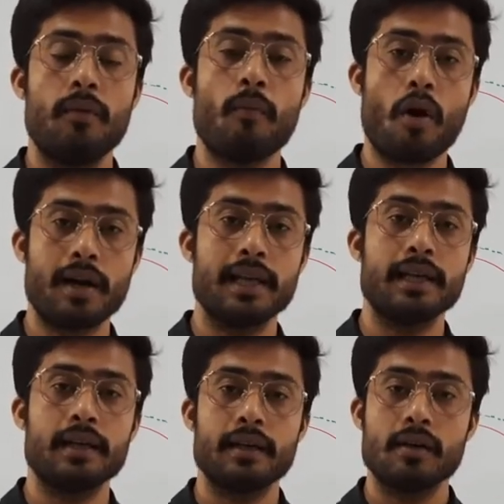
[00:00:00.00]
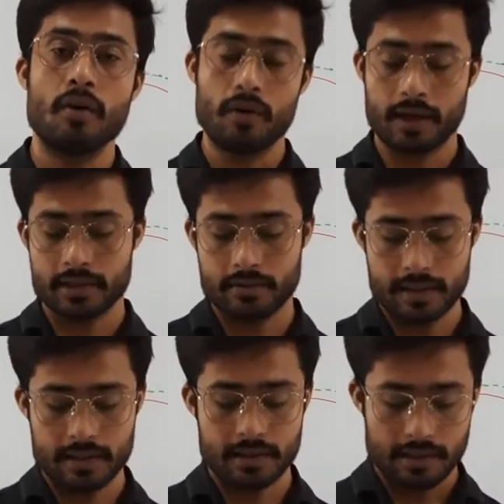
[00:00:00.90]
body. Okay,
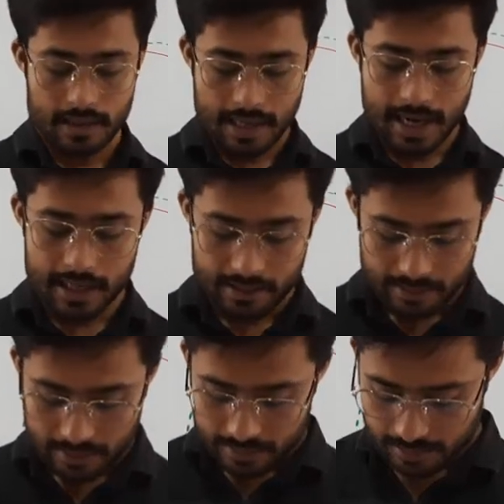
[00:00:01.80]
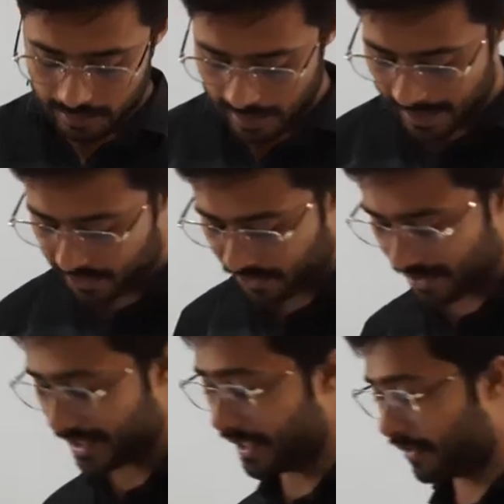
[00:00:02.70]
students. And the next
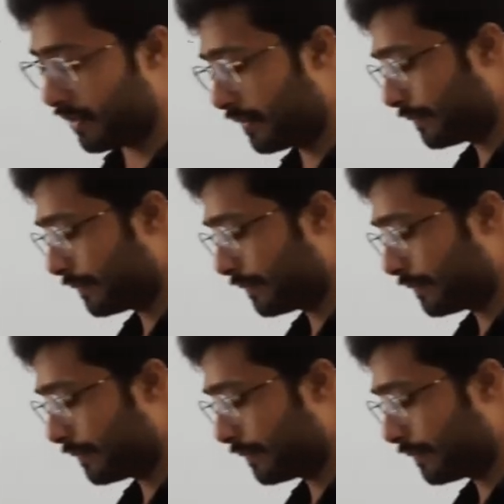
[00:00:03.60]
is